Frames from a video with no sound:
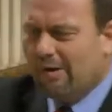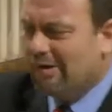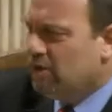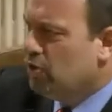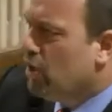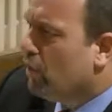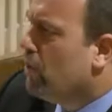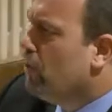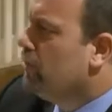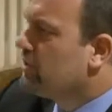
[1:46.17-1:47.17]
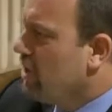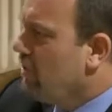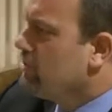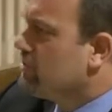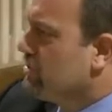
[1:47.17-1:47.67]
You know who the
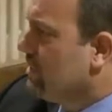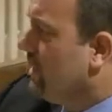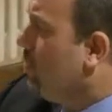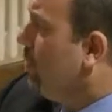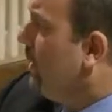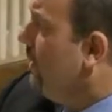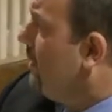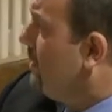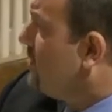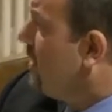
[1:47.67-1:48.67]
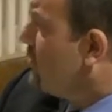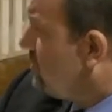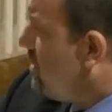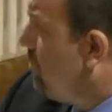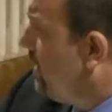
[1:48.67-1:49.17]
sons of
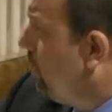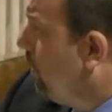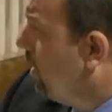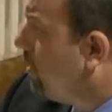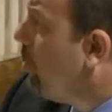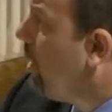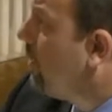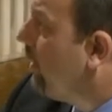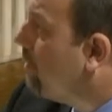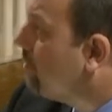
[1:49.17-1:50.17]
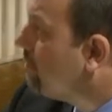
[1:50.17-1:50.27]
Zebedee were. Who are they?